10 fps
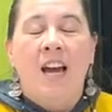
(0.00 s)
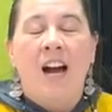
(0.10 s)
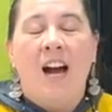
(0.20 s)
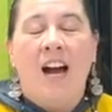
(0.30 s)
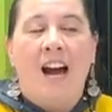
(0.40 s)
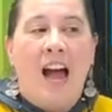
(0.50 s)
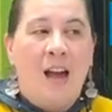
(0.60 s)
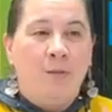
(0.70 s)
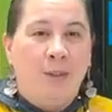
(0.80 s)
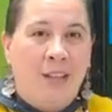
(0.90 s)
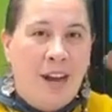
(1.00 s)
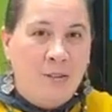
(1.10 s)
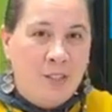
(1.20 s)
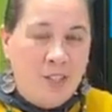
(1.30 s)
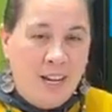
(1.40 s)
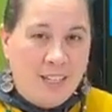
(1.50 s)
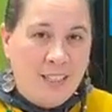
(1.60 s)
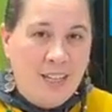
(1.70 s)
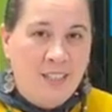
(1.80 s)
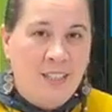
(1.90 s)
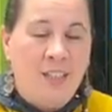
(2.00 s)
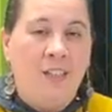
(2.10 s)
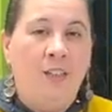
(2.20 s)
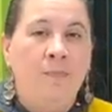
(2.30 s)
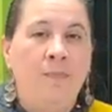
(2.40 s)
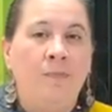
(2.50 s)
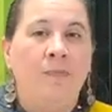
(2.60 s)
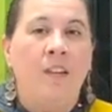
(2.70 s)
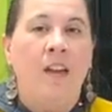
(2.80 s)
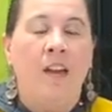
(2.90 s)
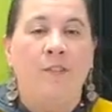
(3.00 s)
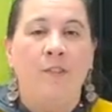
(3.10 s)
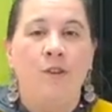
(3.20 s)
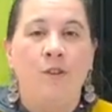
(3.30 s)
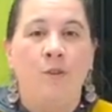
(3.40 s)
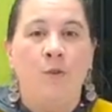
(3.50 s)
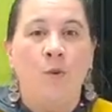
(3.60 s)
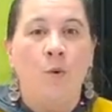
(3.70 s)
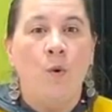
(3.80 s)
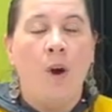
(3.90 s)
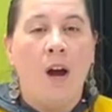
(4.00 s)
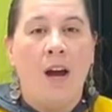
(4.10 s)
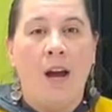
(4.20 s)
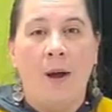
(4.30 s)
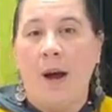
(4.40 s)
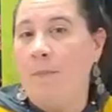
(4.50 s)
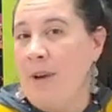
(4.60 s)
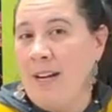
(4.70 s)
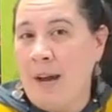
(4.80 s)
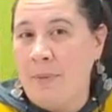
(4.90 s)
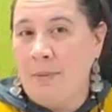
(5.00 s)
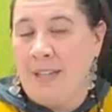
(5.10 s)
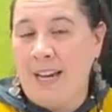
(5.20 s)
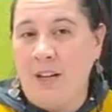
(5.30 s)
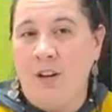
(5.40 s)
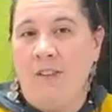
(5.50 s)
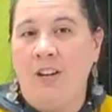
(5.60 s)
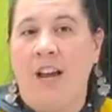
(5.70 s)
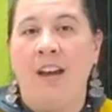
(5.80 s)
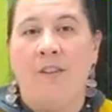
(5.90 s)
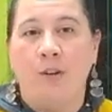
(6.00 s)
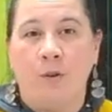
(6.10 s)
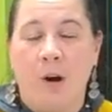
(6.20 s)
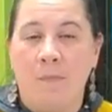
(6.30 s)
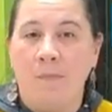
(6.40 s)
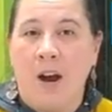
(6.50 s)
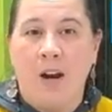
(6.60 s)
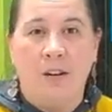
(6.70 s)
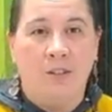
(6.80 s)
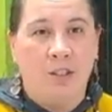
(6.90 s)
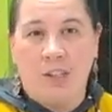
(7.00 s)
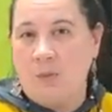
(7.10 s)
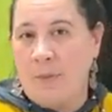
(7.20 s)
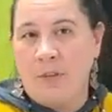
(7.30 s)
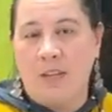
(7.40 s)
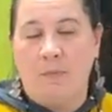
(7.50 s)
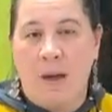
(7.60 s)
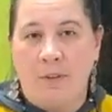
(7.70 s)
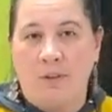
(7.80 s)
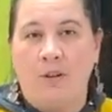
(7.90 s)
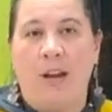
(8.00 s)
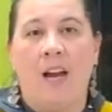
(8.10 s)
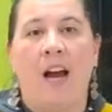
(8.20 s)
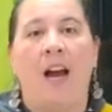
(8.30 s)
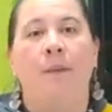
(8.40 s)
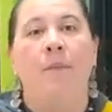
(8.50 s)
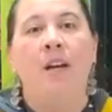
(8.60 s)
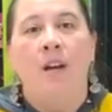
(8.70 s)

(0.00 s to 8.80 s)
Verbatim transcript: Uh, I will announce the next day's deal. If you uh, might not be able to get here every night, if you go to our, our just our website, the pet bistro dot com,